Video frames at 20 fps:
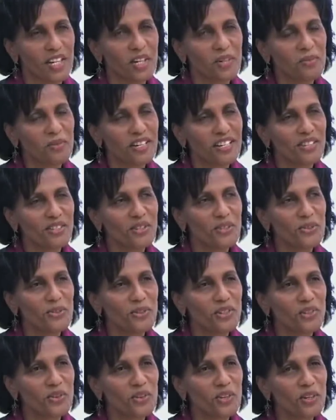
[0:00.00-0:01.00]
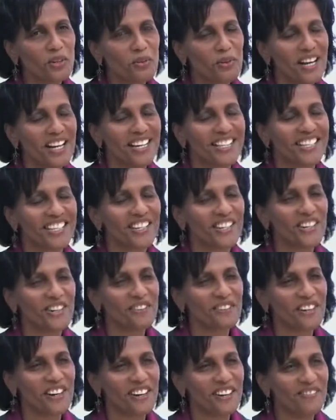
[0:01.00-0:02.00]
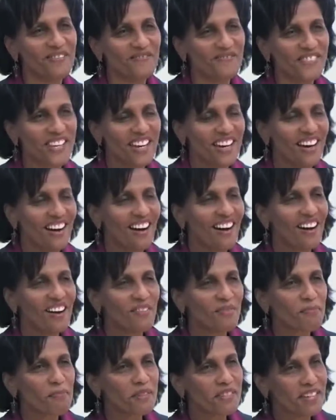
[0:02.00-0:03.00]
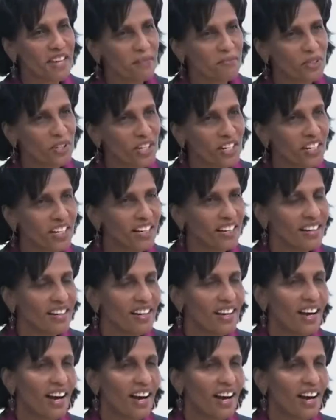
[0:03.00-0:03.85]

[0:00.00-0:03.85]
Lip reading: Well, you know, it's all a question of perception, huh?